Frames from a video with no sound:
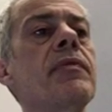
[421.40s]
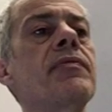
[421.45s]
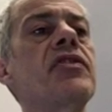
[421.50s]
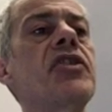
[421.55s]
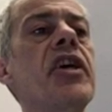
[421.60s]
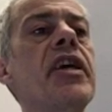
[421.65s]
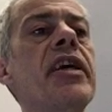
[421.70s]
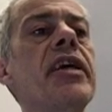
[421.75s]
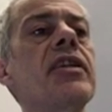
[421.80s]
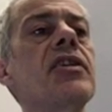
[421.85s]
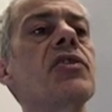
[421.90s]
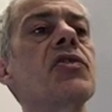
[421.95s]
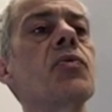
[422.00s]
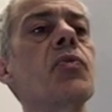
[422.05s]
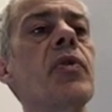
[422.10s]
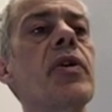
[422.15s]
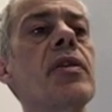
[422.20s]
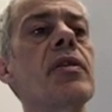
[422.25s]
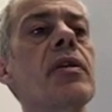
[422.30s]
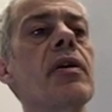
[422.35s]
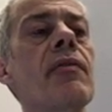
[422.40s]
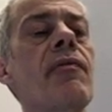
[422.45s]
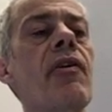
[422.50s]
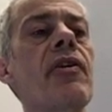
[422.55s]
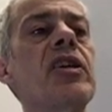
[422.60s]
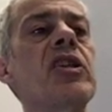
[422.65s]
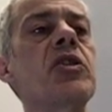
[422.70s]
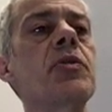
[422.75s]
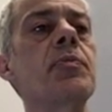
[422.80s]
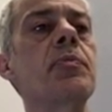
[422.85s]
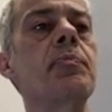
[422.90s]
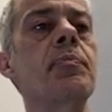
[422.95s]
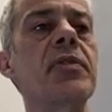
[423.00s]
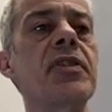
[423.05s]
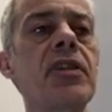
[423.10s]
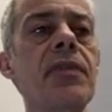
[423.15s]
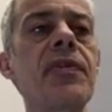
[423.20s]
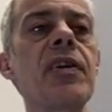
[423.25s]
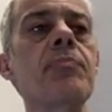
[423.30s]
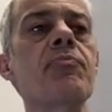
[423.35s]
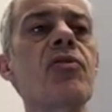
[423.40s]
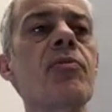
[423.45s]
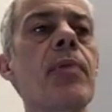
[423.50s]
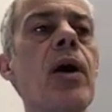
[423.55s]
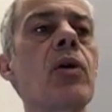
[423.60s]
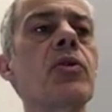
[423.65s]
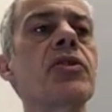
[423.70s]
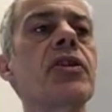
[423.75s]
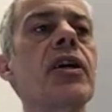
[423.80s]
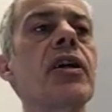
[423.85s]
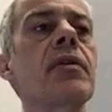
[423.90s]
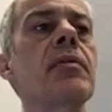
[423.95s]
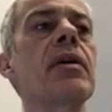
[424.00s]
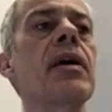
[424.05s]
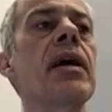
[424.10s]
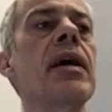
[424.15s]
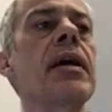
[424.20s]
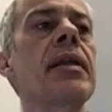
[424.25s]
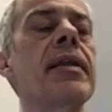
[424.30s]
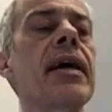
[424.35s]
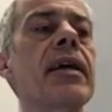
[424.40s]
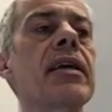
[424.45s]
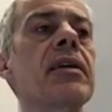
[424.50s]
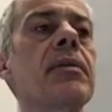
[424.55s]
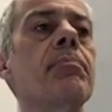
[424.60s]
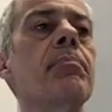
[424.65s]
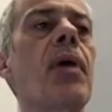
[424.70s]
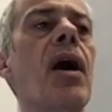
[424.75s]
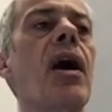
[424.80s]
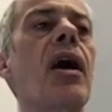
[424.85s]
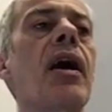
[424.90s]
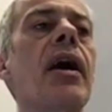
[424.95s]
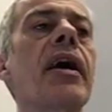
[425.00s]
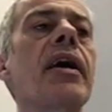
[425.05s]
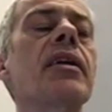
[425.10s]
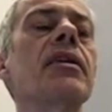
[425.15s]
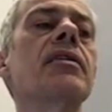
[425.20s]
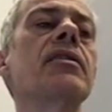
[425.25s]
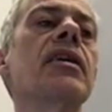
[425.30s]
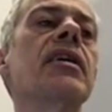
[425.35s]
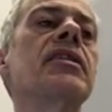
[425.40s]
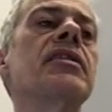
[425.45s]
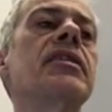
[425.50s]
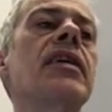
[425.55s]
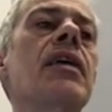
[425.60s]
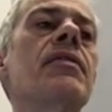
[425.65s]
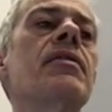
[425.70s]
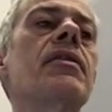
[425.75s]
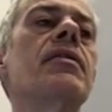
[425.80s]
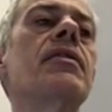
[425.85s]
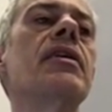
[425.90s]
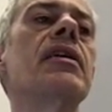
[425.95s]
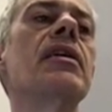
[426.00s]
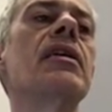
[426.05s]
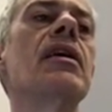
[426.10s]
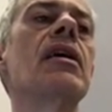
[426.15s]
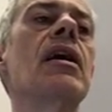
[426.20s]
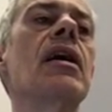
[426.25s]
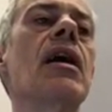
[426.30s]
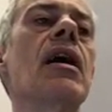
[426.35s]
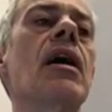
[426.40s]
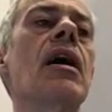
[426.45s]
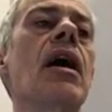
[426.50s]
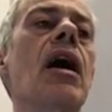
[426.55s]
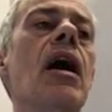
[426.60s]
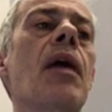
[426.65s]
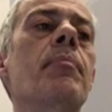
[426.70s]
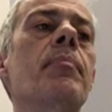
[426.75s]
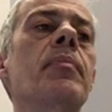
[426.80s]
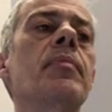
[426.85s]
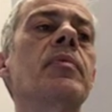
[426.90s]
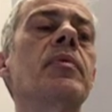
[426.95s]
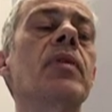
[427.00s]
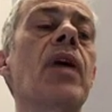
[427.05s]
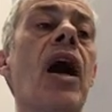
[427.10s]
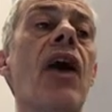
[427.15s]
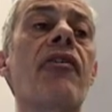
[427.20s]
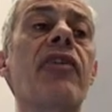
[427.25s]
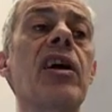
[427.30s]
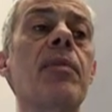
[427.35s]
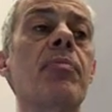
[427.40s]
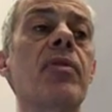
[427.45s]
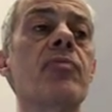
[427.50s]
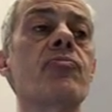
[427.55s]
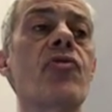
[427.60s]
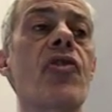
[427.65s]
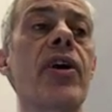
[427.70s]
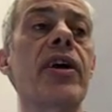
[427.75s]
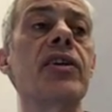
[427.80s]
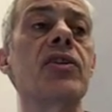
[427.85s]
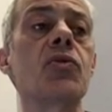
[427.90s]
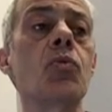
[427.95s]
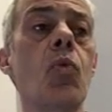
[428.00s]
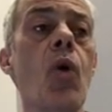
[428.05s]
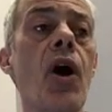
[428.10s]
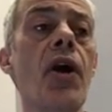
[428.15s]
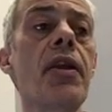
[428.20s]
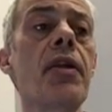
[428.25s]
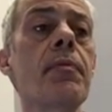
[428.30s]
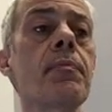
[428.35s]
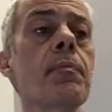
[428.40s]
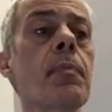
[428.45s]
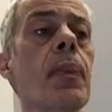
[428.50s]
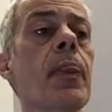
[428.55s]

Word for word: of genes with a very specific promoter that can bind and tether the um, RNA polymerase 1,